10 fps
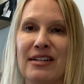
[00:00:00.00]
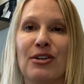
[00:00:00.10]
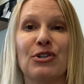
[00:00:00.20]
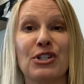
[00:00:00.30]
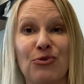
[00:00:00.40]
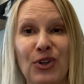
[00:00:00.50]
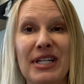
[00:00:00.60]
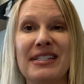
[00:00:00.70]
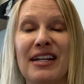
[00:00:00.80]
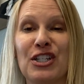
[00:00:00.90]
So it just
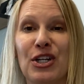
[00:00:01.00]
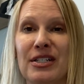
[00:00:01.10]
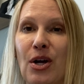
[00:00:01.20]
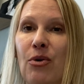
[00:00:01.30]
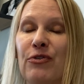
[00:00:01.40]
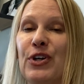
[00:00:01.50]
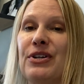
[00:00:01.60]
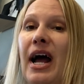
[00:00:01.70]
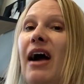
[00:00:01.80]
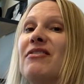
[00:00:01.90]
really sets a good tone for
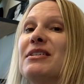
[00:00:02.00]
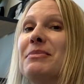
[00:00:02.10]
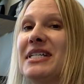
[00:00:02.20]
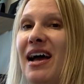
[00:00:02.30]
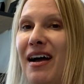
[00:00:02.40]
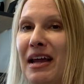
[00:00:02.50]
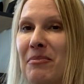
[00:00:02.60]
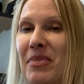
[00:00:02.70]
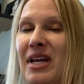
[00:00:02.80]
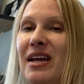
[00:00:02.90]
you to have some
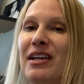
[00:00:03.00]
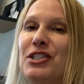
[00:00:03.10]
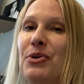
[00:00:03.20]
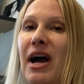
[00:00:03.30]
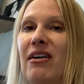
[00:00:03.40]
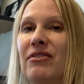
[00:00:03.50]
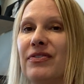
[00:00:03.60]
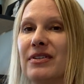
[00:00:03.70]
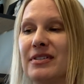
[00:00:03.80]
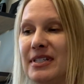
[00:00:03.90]
time to
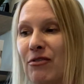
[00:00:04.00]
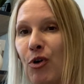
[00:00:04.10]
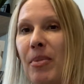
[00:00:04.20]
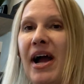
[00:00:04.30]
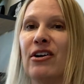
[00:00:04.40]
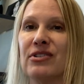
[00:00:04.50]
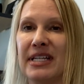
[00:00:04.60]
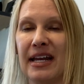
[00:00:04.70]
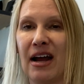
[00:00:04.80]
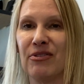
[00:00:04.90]
have several buyers
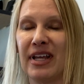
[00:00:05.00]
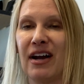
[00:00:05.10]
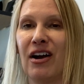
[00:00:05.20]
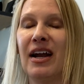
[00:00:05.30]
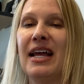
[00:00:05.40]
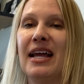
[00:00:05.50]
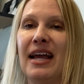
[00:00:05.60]
get out there.